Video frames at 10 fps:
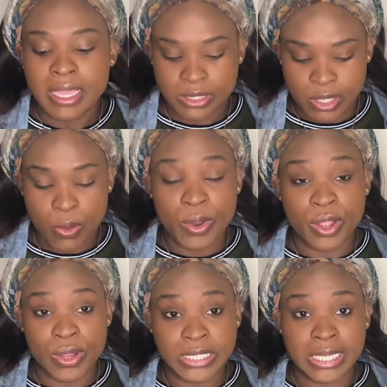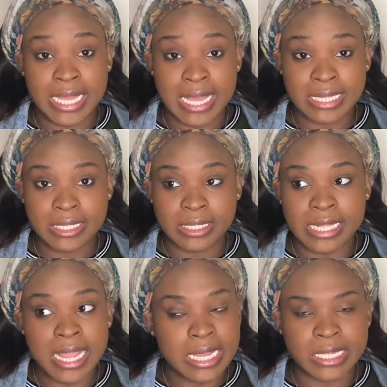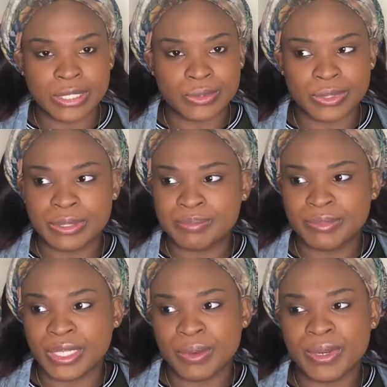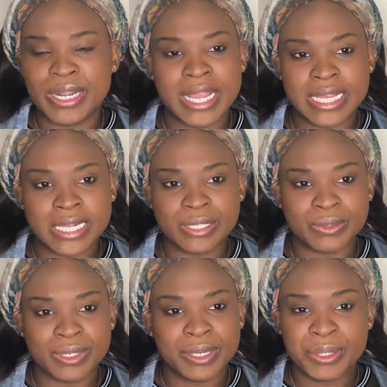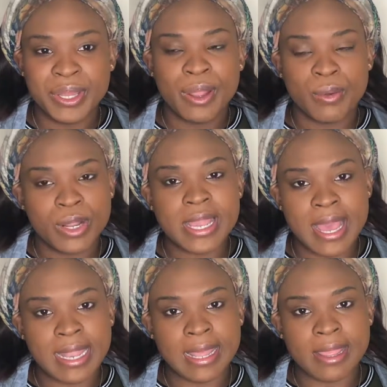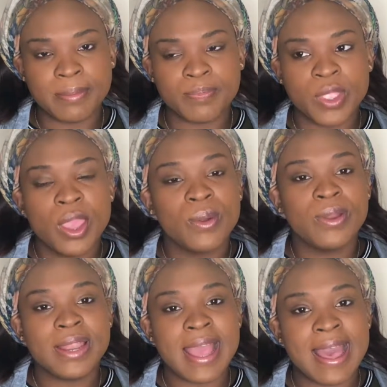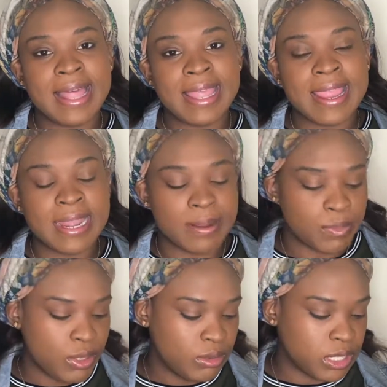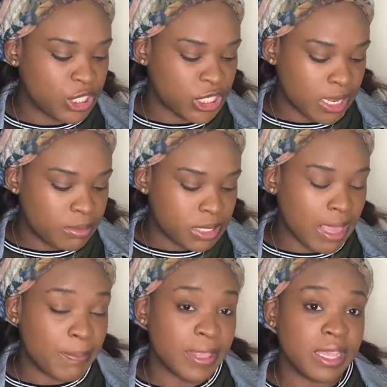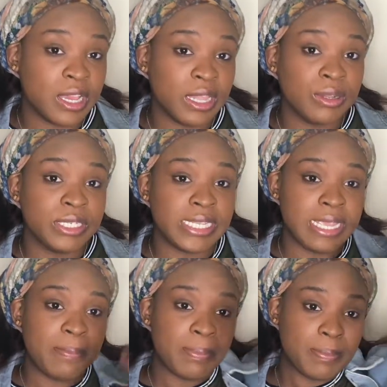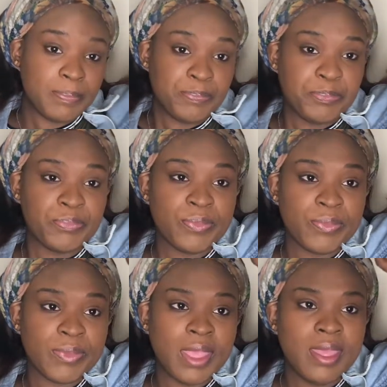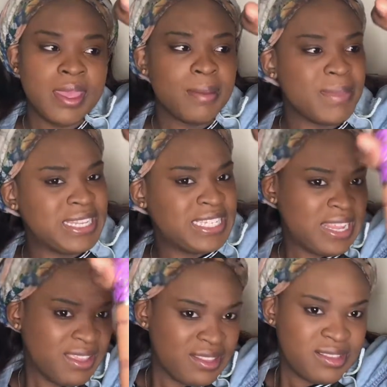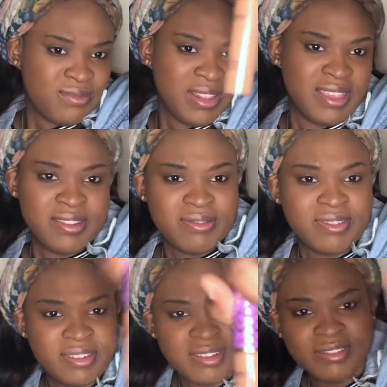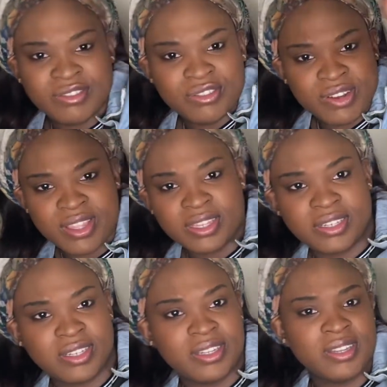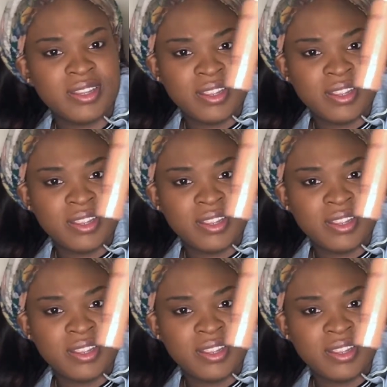So we're going to not contour. No, we're not contouring. We're gonna highlight. We're gonna highlight, and I'm using Shape Tape in the color Deep. My jacket too little, girl, stretch.